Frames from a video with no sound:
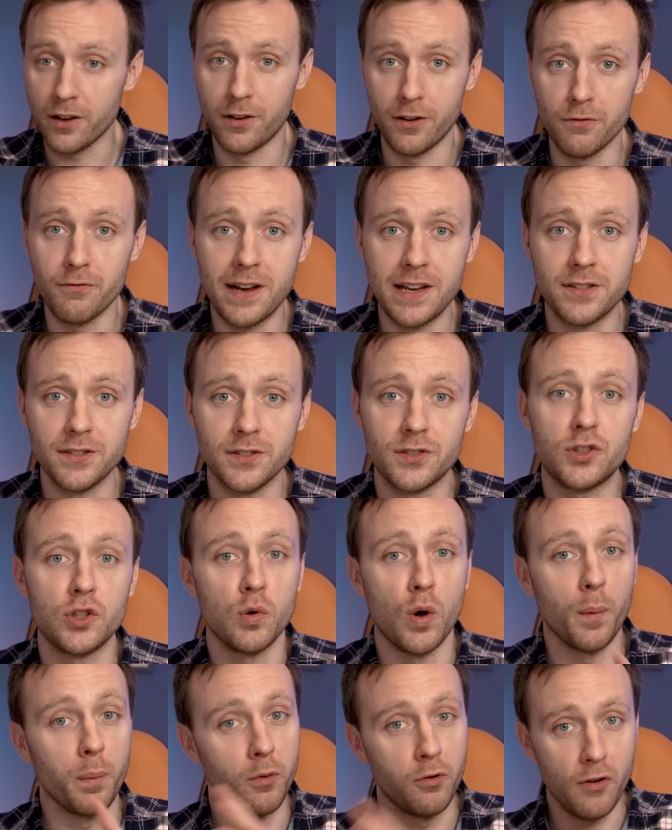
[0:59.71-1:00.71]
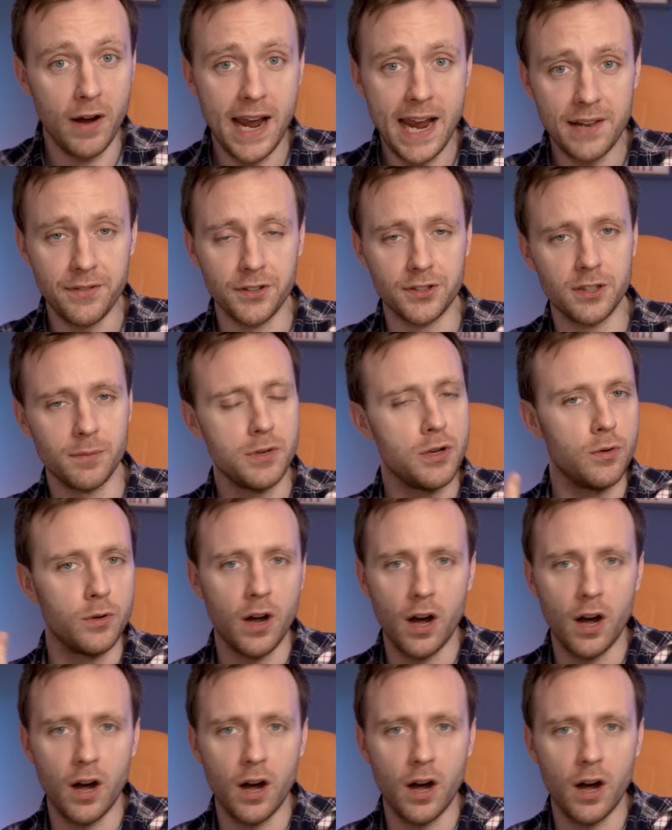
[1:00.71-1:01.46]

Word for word: of good reasons to upgrade, there's some new